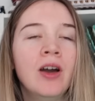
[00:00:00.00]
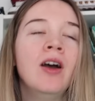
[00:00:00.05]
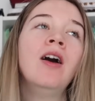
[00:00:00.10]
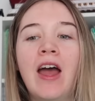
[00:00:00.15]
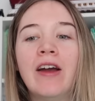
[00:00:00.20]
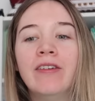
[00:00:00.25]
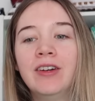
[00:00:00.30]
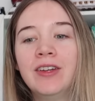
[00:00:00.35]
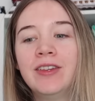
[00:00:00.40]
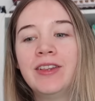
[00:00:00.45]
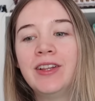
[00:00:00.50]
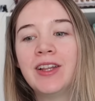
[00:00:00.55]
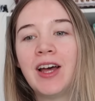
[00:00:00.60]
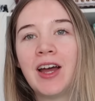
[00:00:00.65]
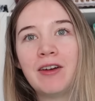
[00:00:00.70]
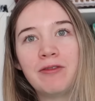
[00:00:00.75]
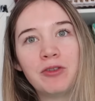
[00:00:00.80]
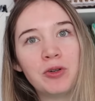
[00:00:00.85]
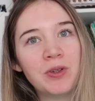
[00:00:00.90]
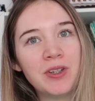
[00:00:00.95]
Everything that
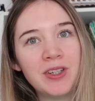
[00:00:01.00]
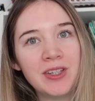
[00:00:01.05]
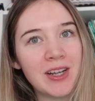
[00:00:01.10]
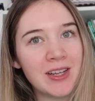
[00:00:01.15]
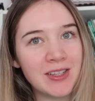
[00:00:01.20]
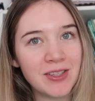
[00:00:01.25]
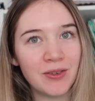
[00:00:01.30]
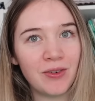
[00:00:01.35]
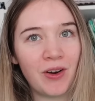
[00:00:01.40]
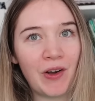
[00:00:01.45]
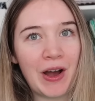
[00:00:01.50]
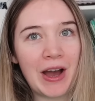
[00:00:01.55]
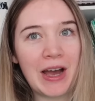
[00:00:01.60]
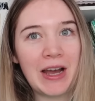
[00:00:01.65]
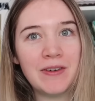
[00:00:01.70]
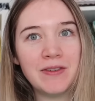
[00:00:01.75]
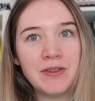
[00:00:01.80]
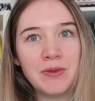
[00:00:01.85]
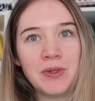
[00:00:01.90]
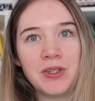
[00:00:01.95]
I've ordered has
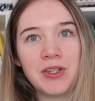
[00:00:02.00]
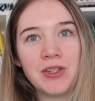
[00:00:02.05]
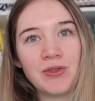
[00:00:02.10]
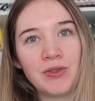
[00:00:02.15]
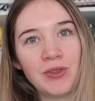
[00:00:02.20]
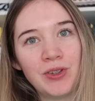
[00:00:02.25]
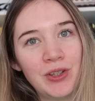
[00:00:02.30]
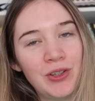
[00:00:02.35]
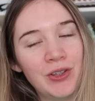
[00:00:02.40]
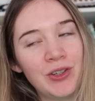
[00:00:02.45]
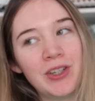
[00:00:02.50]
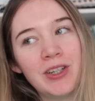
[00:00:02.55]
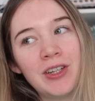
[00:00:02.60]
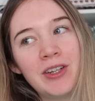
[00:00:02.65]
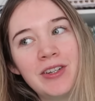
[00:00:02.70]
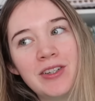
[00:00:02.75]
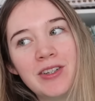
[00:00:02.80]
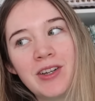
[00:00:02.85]
arrived, which is really good.